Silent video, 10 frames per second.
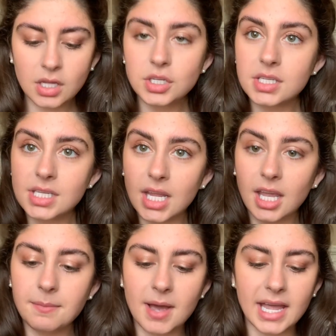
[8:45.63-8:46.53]
Just
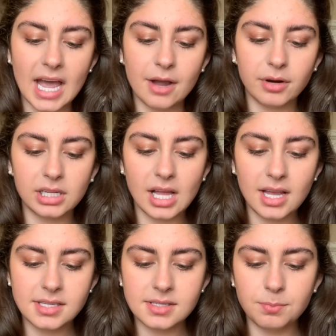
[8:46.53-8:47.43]
taking my
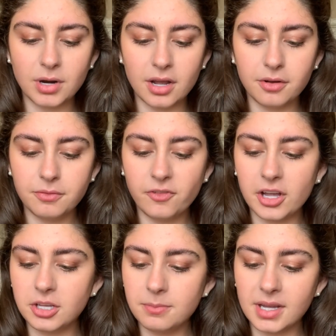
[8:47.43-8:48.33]
Hourglass Brow
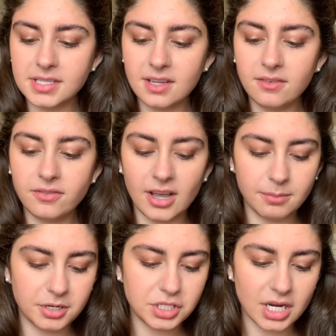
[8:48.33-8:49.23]
Volumizing
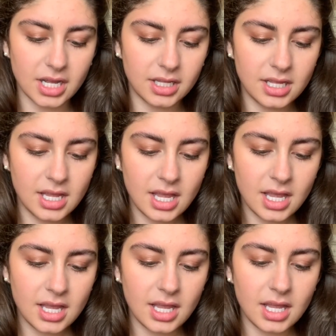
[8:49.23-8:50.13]
Fiber Gel
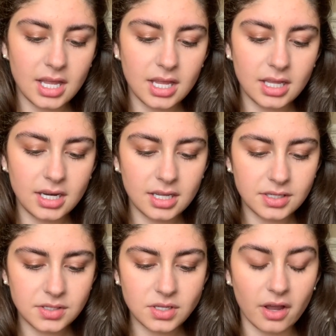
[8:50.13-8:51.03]
in
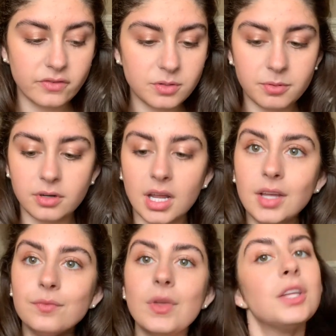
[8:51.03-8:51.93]
Soft
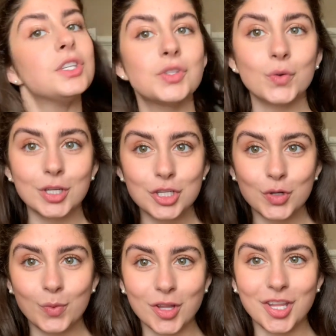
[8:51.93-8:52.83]
Brunette, and just going to
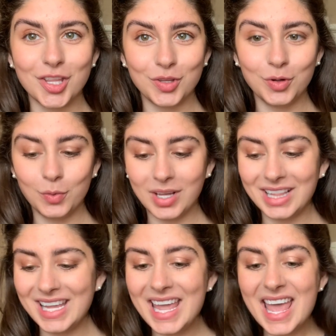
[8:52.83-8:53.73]
run that through
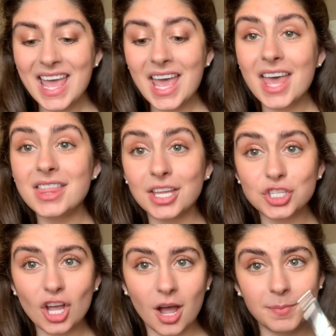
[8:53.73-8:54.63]
quickly and then
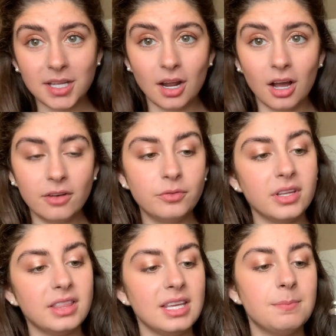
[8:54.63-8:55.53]
top it off
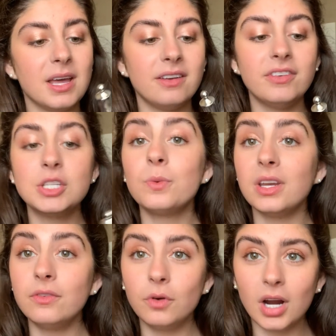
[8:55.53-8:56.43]
with the Benefit
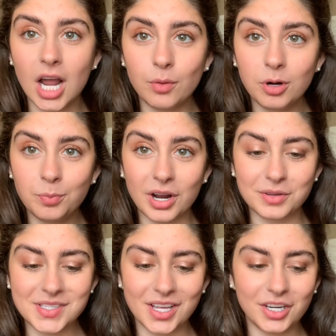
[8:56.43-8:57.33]
24-Hour Brow
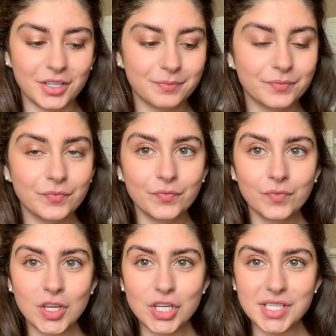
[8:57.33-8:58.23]
Setter,
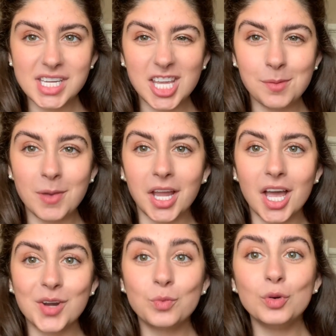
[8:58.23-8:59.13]
just to keep my
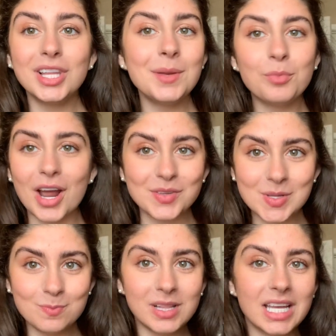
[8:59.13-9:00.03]
unruly brows
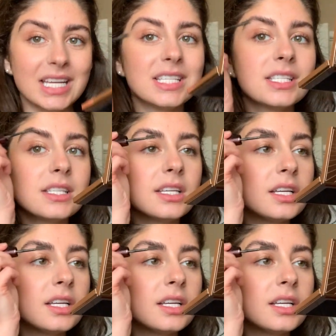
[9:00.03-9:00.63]
in place.